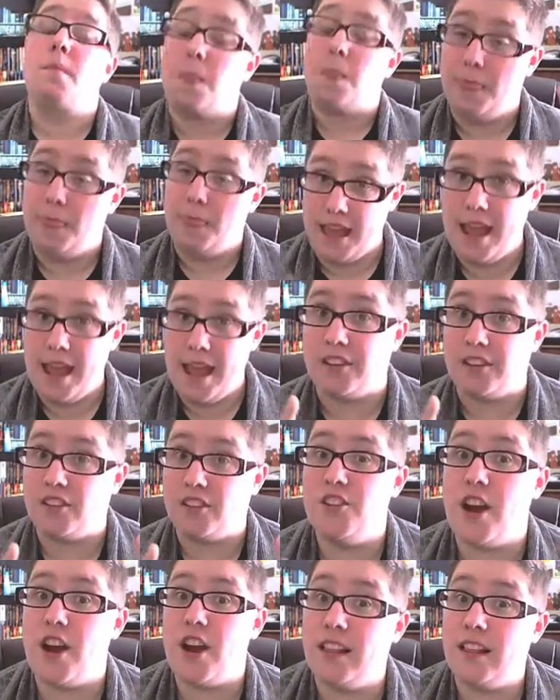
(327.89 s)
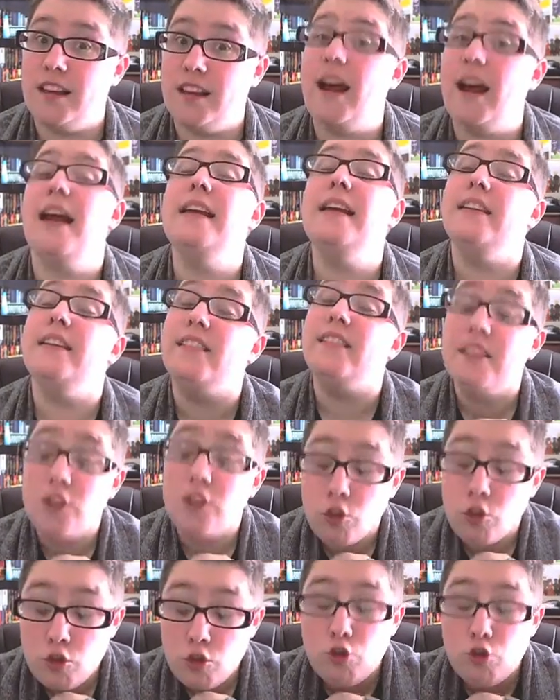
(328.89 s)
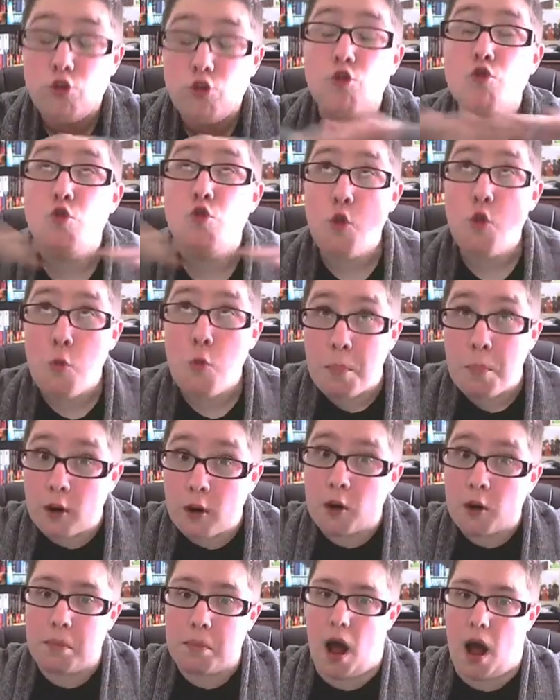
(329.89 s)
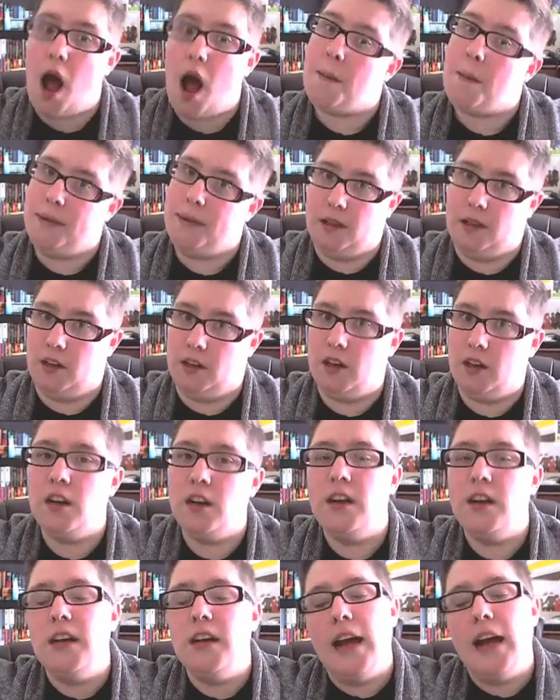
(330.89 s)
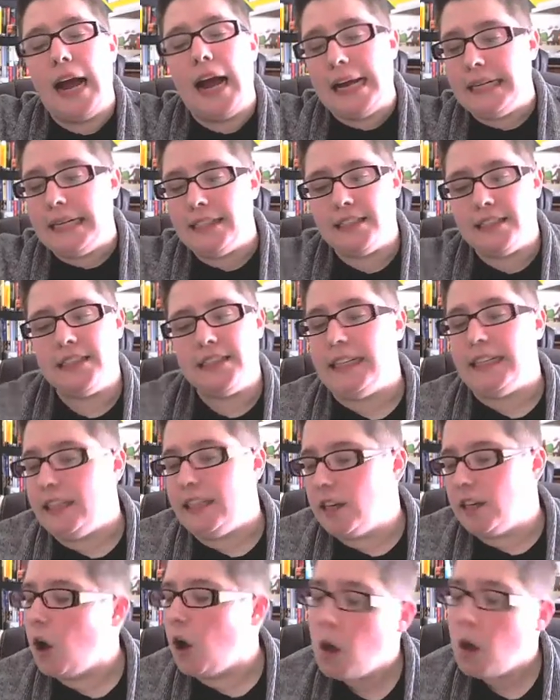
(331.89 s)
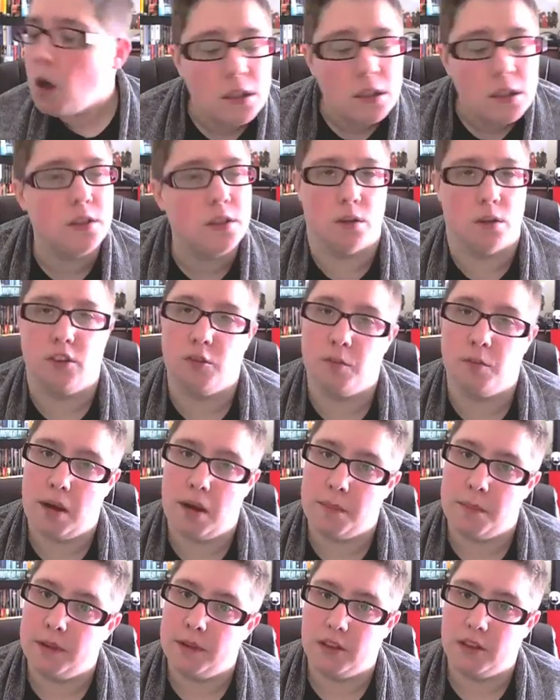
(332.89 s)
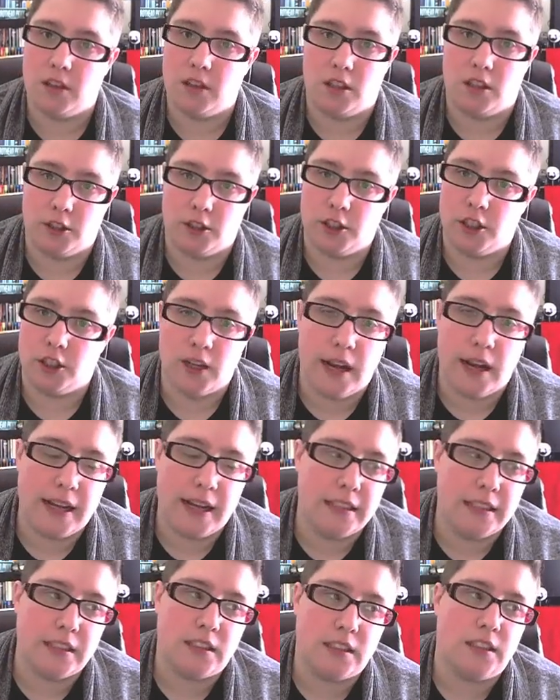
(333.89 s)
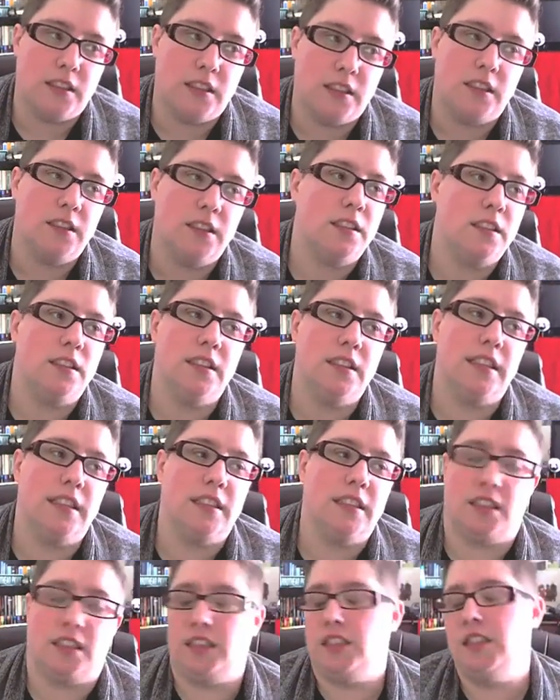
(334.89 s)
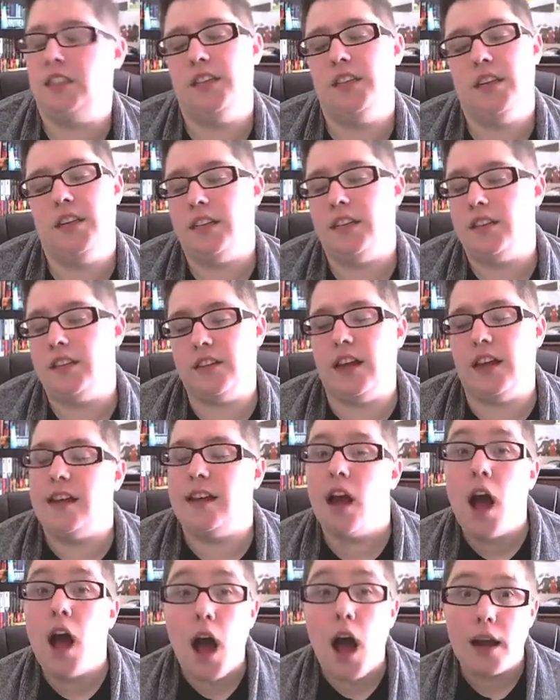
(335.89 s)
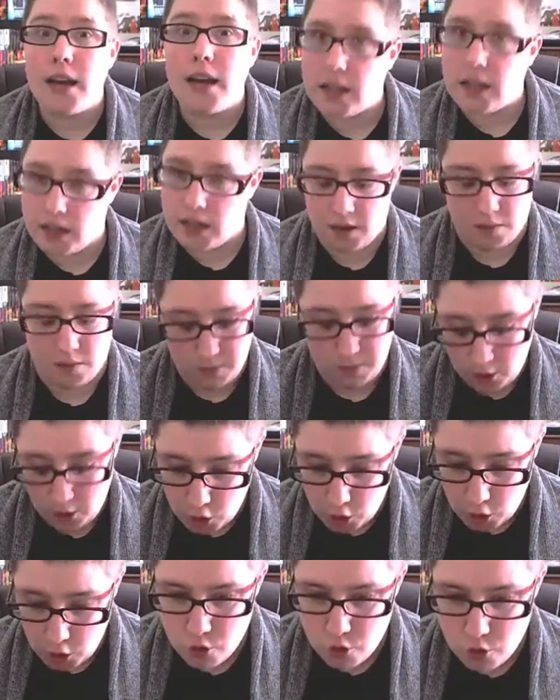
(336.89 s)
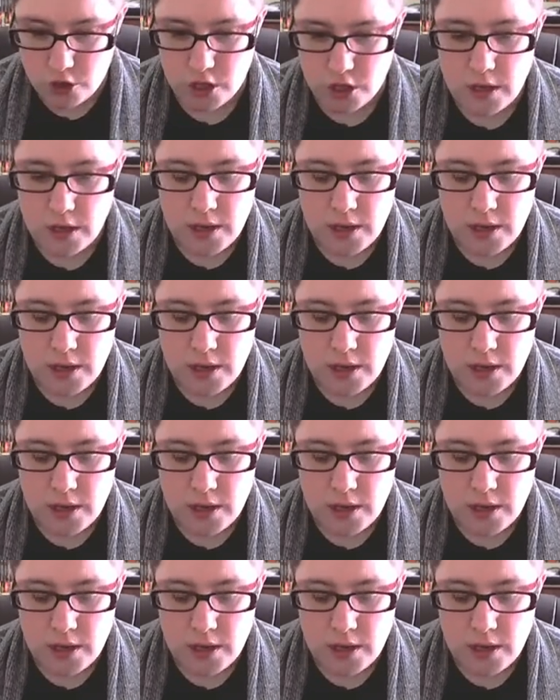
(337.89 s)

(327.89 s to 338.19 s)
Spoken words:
yes, Jekyll and Hyde is super popular, and it's in all sorts of popular culture, and it's iconic and huge.